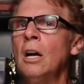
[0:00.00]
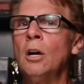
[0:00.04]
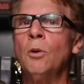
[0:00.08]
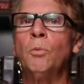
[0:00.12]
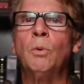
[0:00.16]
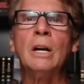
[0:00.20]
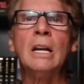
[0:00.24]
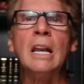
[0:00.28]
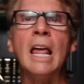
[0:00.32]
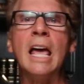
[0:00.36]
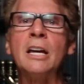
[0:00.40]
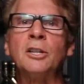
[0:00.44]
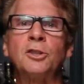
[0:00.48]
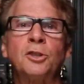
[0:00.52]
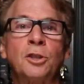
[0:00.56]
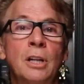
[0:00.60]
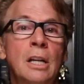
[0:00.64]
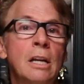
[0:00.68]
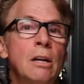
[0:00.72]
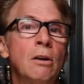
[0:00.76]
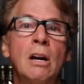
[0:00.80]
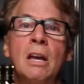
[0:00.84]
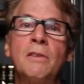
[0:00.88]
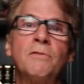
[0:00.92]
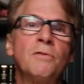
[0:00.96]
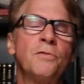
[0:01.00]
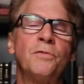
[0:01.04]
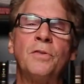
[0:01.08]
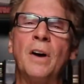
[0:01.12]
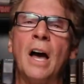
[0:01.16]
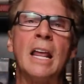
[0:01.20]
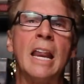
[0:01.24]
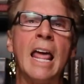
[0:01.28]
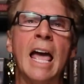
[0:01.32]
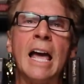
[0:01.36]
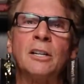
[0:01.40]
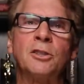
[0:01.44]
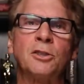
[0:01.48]
relationally or even
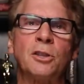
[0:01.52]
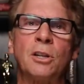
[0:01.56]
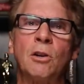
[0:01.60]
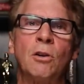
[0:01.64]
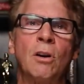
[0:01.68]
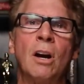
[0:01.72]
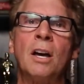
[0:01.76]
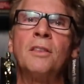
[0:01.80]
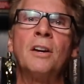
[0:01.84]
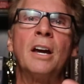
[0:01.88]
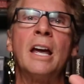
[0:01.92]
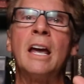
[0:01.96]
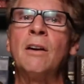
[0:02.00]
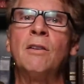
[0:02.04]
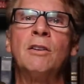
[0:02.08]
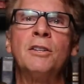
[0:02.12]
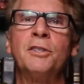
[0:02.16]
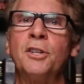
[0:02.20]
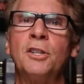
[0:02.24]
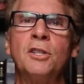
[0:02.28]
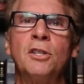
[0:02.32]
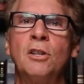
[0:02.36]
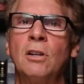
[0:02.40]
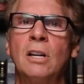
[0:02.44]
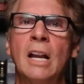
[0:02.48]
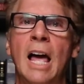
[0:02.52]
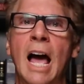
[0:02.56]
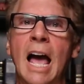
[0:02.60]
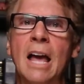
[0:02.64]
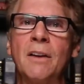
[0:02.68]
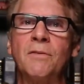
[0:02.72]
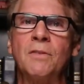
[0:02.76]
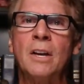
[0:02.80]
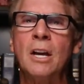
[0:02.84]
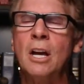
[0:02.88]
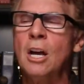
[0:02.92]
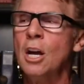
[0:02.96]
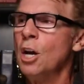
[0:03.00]
financially or other areas in your
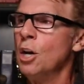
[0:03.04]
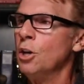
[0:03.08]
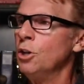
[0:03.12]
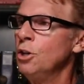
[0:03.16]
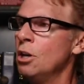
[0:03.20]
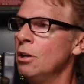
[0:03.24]
life.